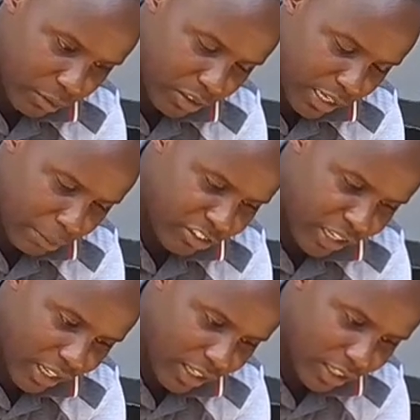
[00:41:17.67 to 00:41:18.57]
can
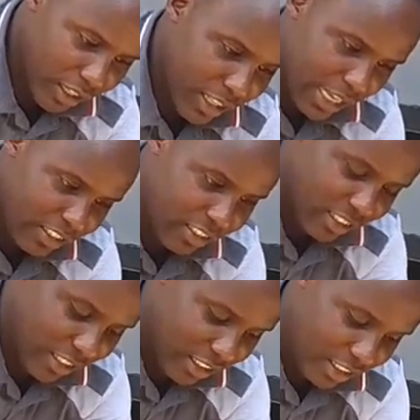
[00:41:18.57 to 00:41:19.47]
capture
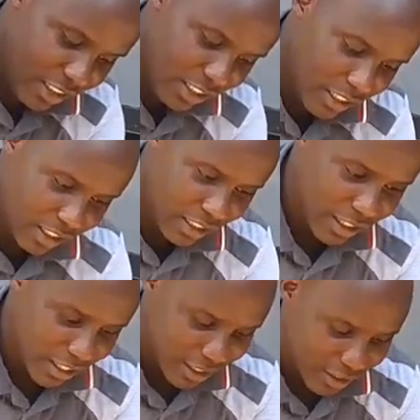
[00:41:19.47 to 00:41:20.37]
that
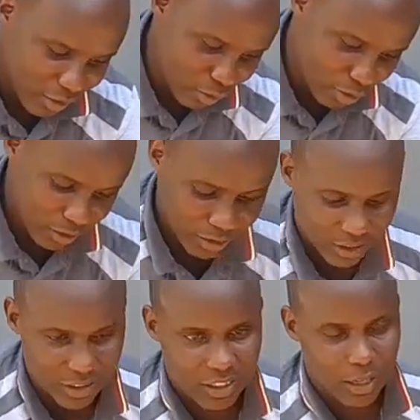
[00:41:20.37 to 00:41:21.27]
what
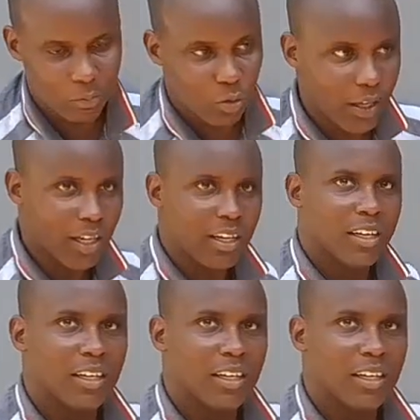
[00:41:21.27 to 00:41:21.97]
I'm doing.